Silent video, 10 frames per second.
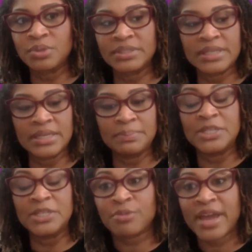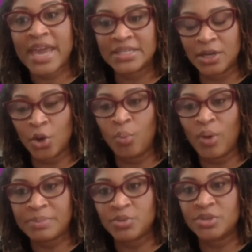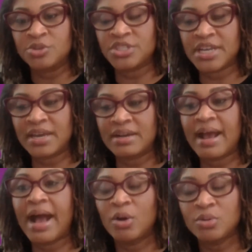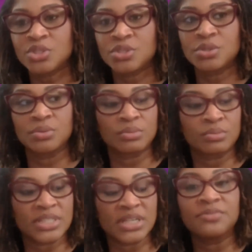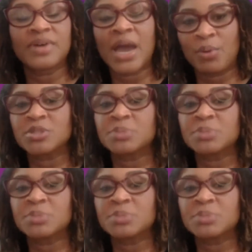really be trained and equipped to understand how to identify